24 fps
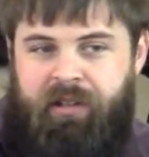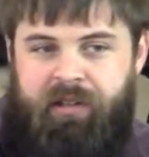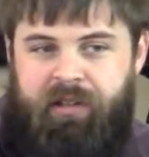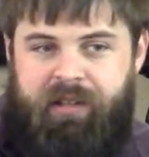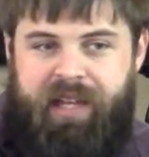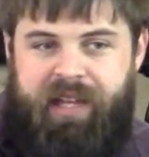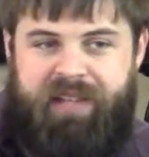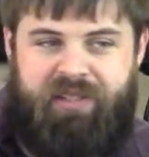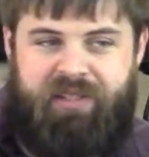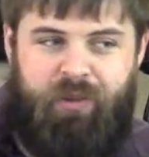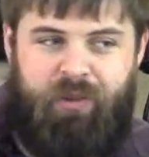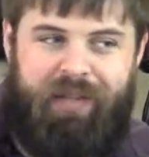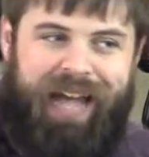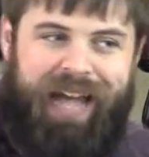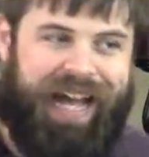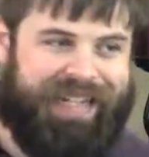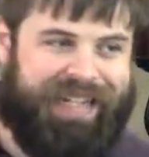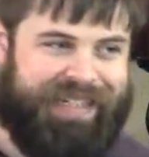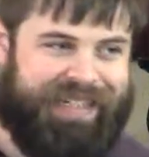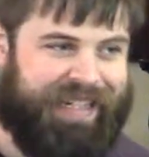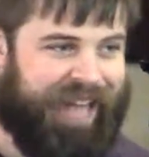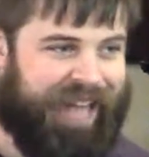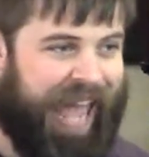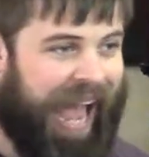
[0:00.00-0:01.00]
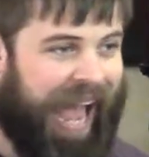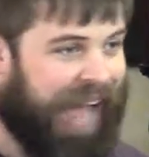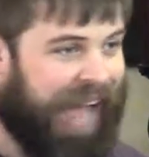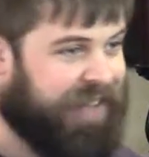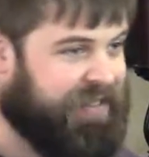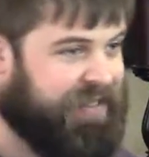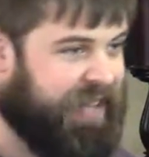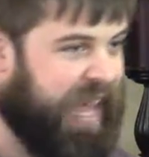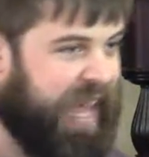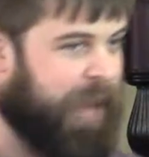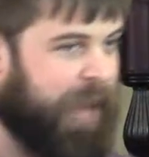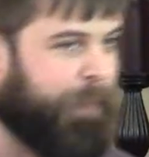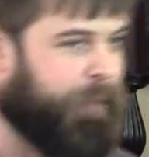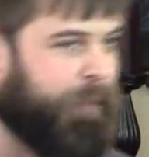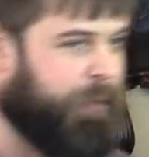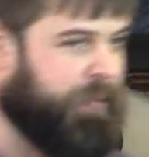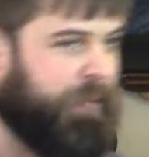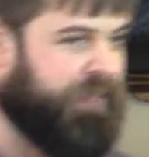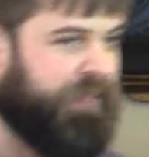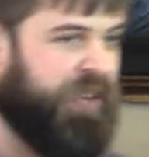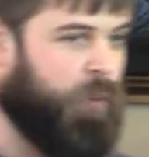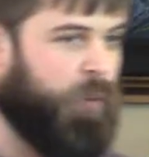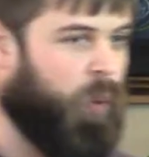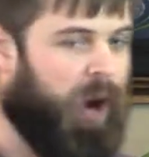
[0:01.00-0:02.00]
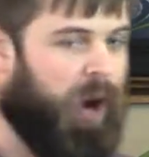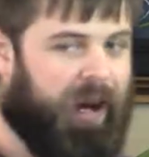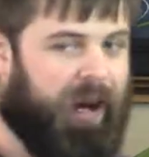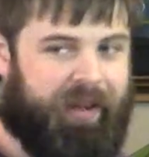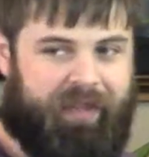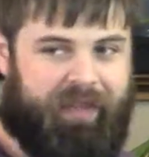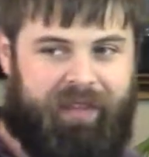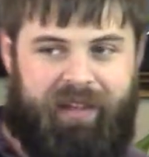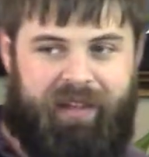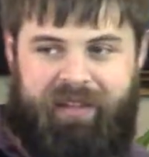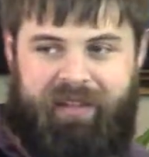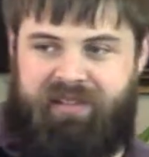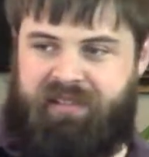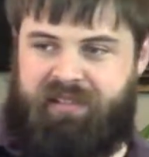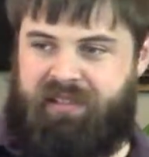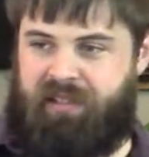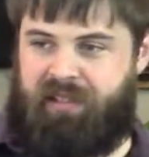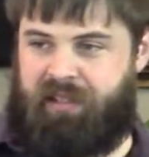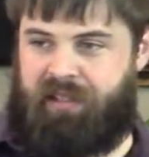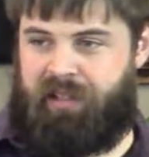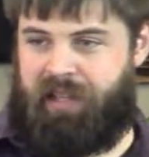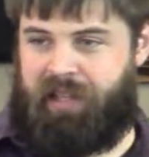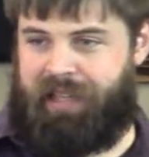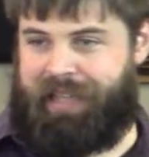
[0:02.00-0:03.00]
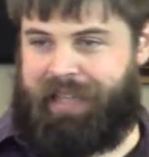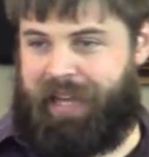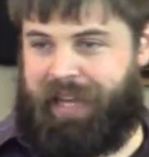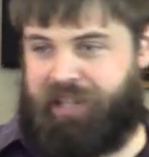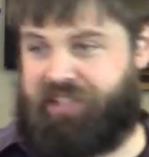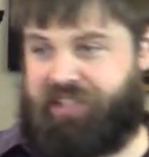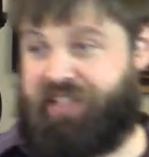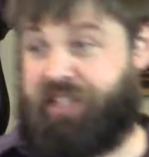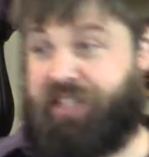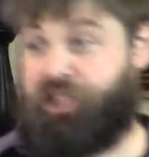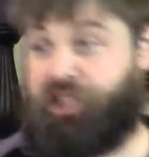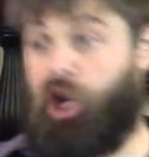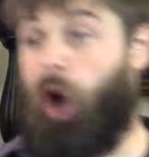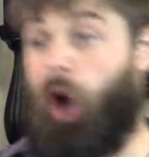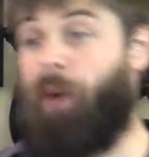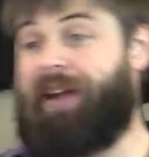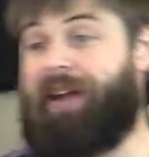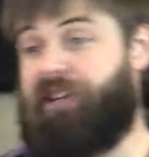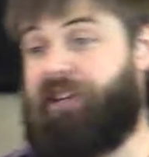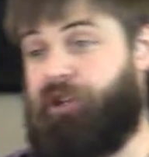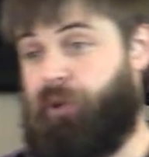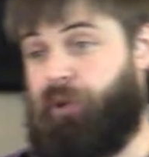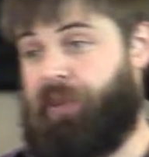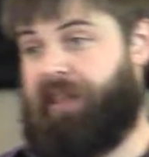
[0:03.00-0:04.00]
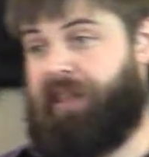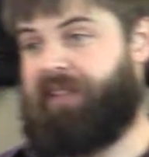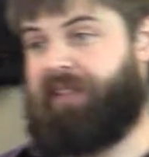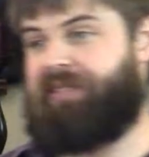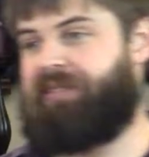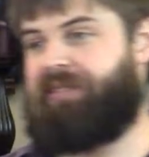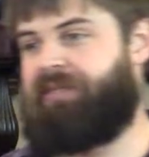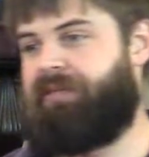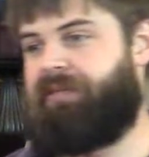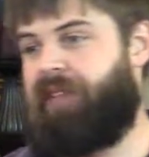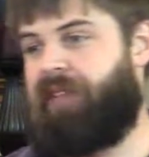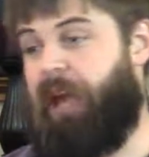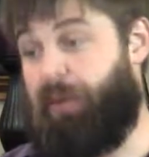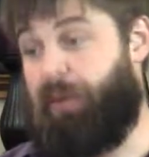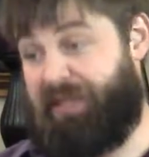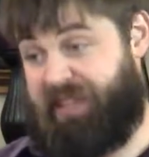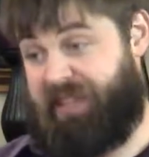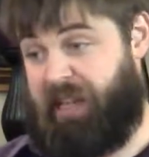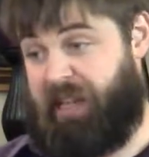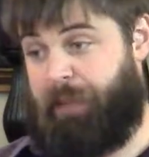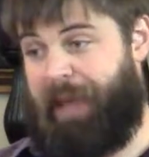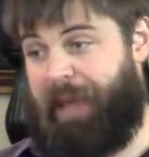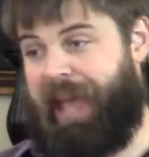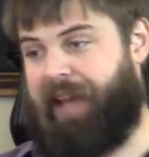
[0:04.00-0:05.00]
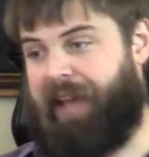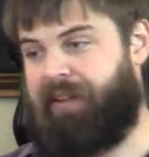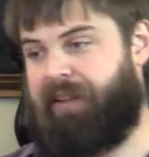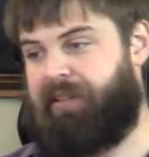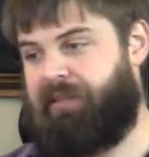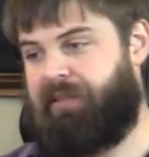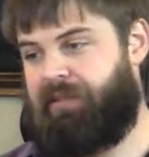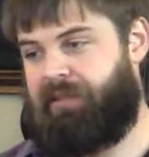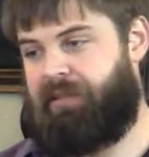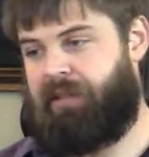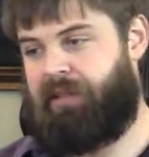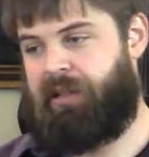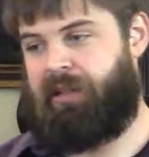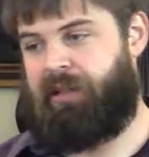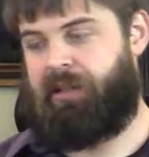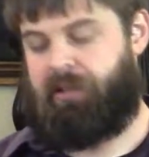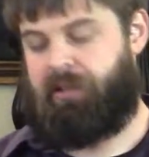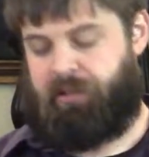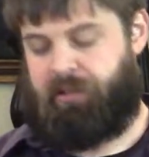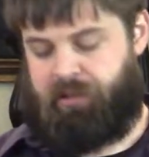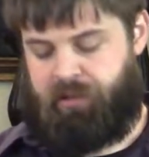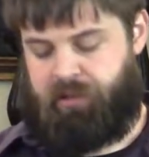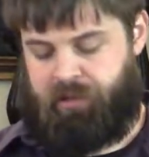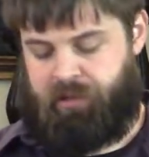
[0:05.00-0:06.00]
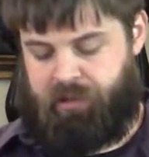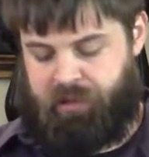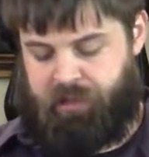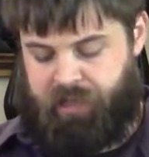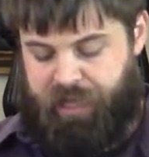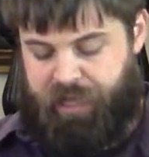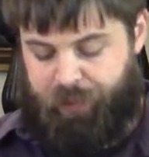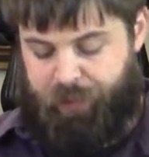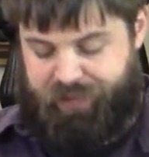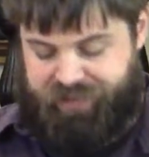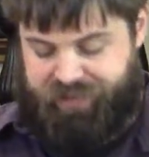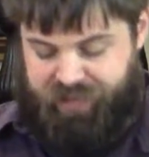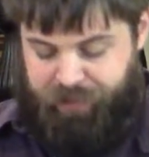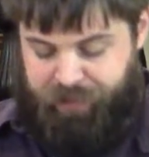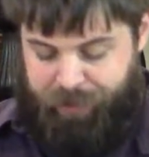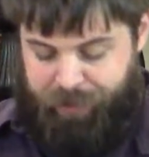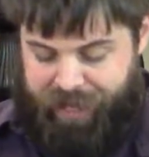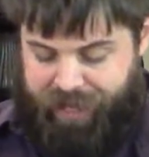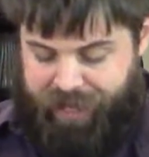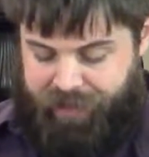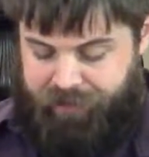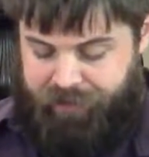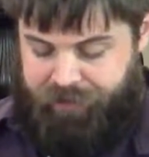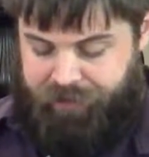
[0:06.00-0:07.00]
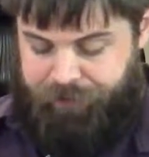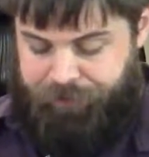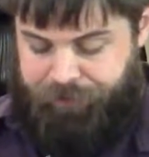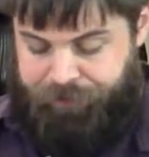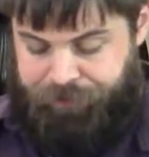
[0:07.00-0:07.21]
Okay, so God didn't ask Abram if he wanted this. God just said, Go and do this. It was a command. It was a command.